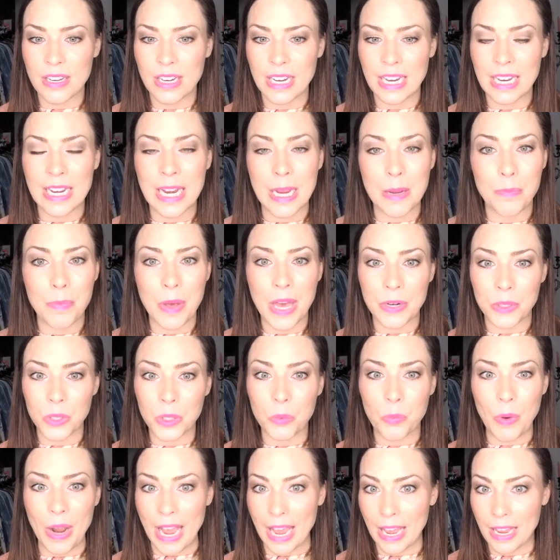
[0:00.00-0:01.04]
in a better
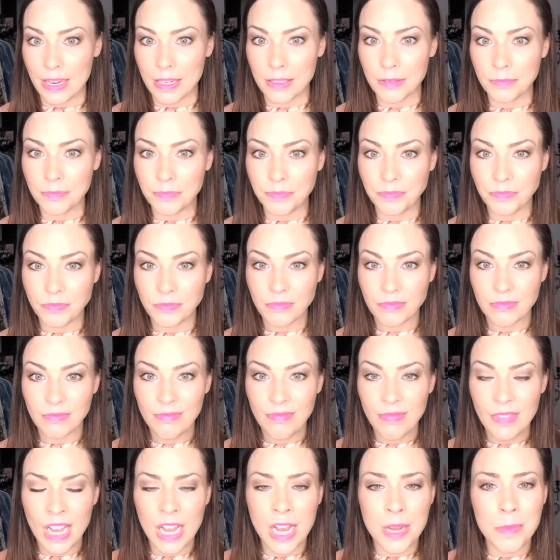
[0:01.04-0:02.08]
way.
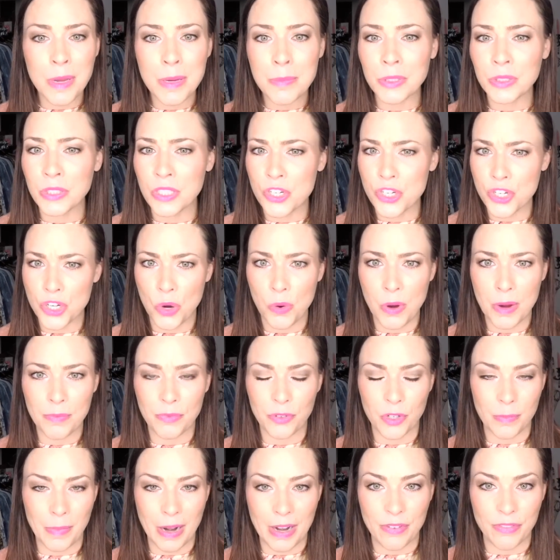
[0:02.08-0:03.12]
I'm able to show up
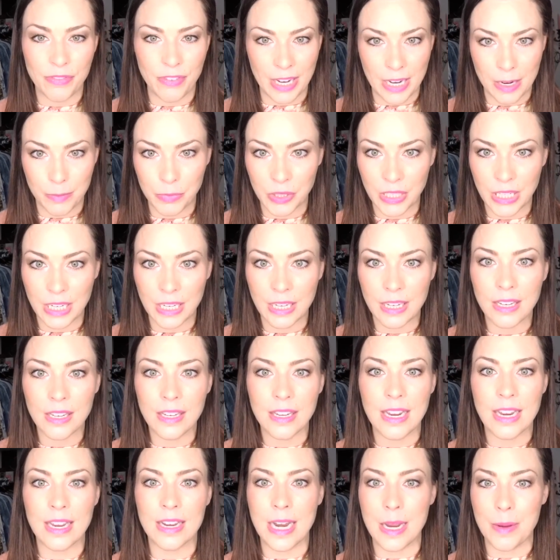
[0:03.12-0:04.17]
for my family
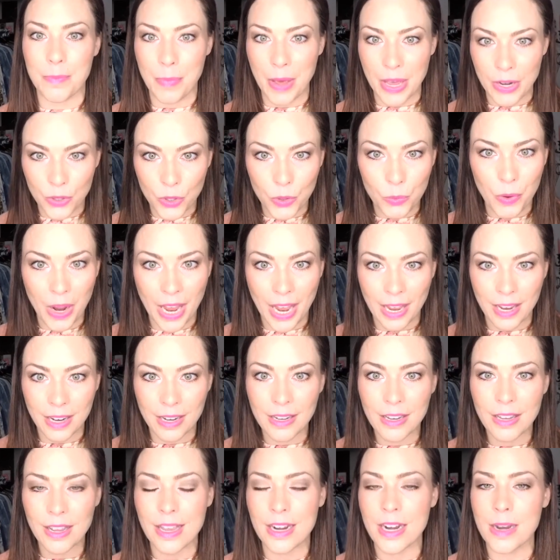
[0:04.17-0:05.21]
in a better way,
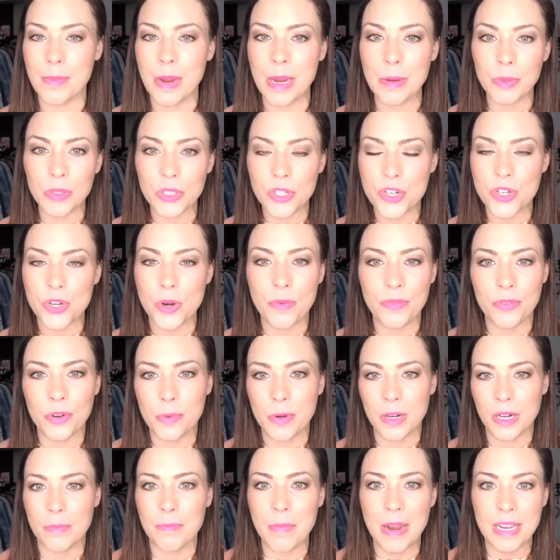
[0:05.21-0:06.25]
and I'm able to show up for
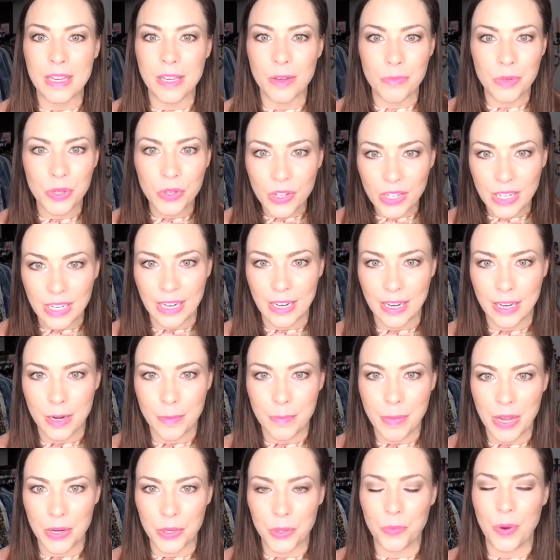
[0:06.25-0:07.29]
my community in a
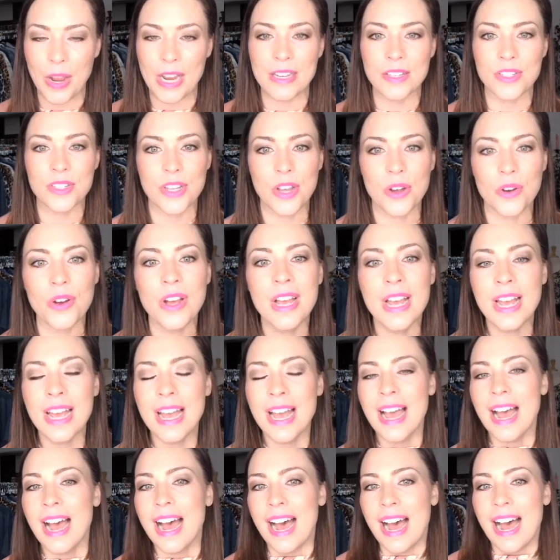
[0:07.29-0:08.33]
better way. So
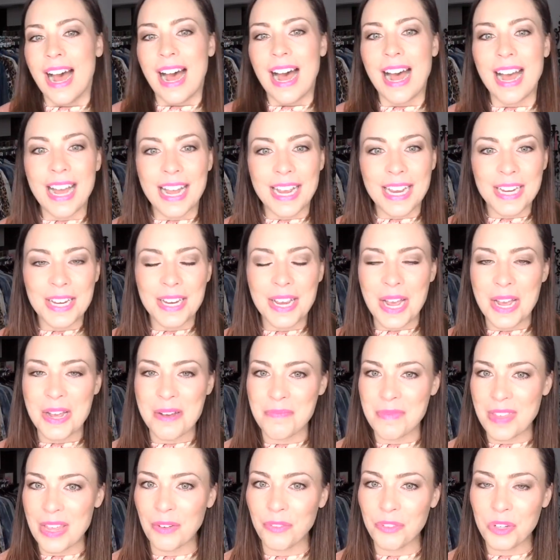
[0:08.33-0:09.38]

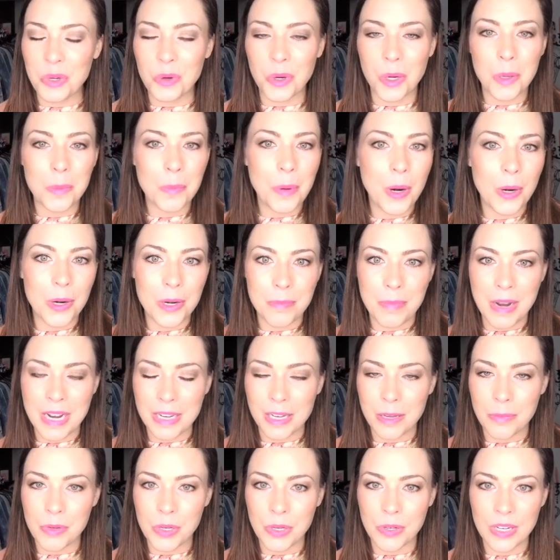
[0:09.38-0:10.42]
if you are a part of my
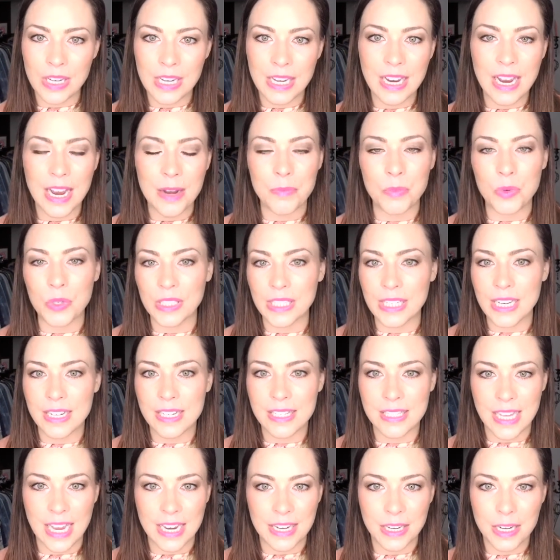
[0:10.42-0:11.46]
community, I'm really
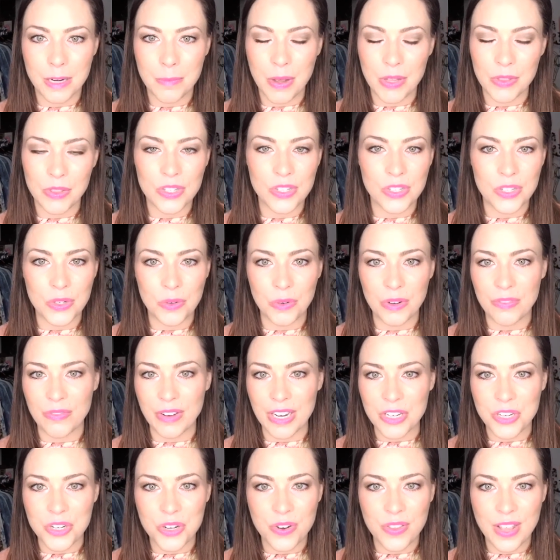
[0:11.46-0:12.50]
excited about this new
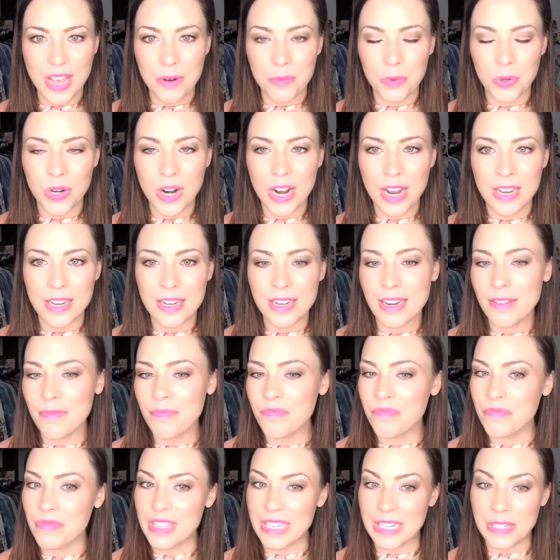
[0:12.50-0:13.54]
adventure that we're on.
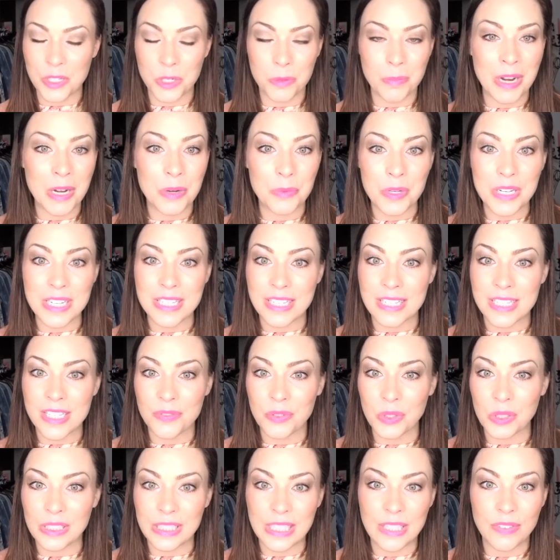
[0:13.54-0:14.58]
These are my reasons
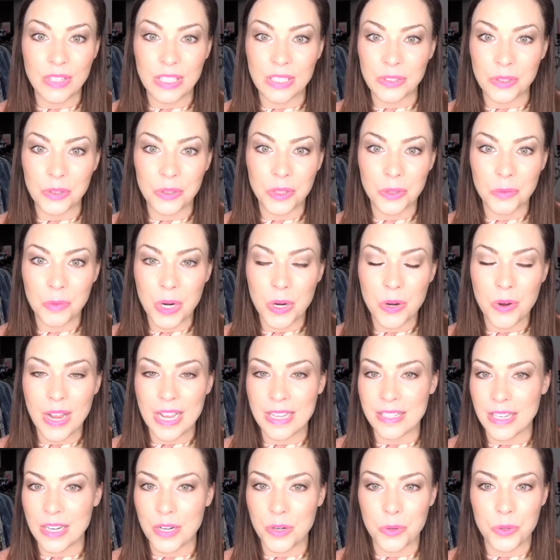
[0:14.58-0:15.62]
for leaving LuLaRoe
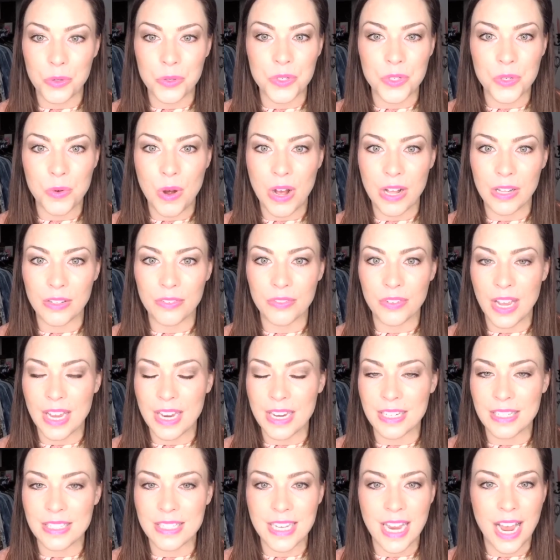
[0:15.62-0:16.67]
as a cruise
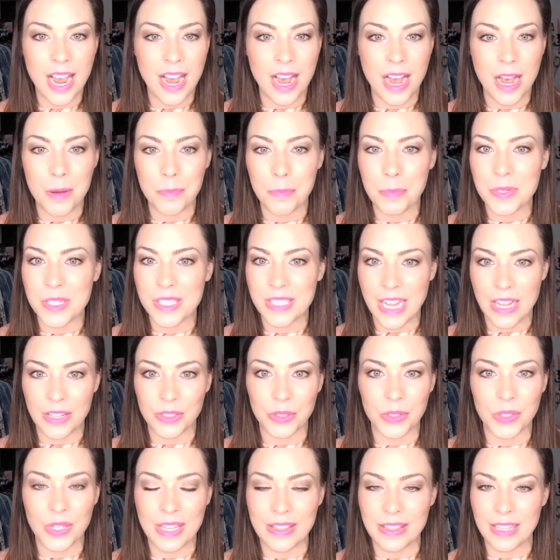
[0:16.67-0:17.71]
qualifying top
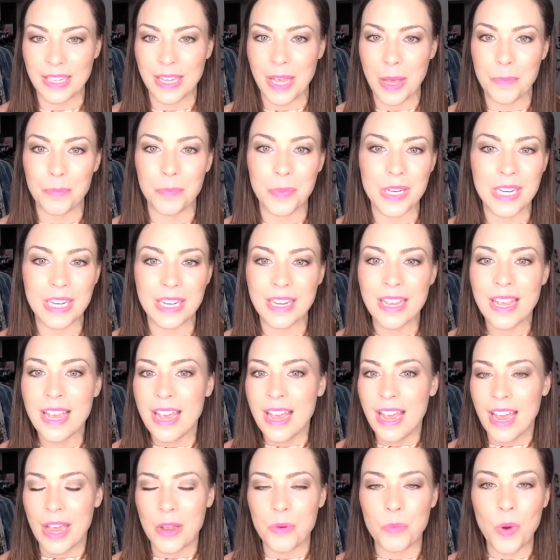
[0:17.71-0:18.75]
seller in the company,
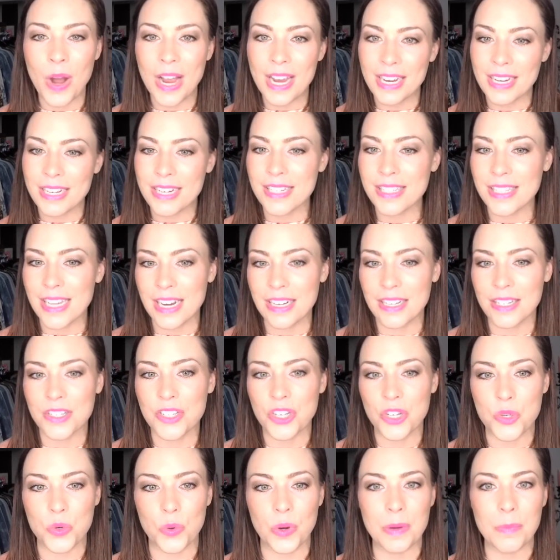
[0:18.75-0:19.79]
and why I decided to
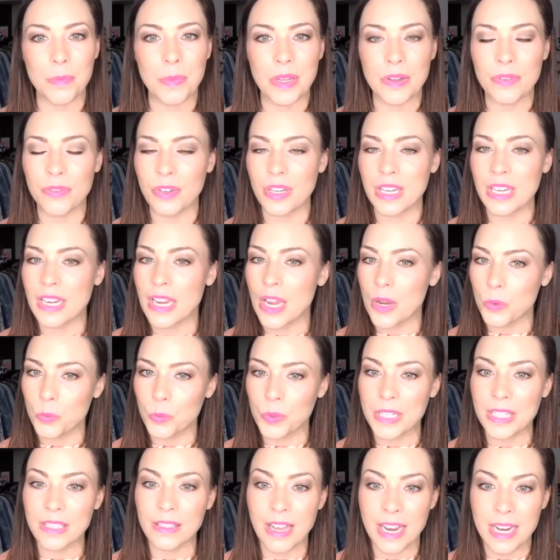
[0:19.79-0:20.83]
join Piphany and
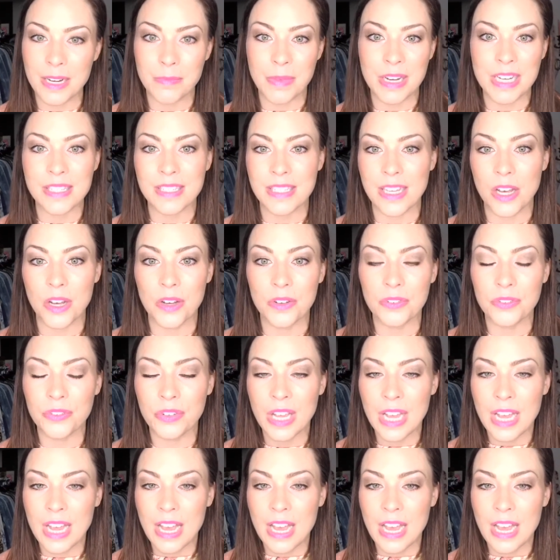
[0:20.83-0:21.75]
realign myself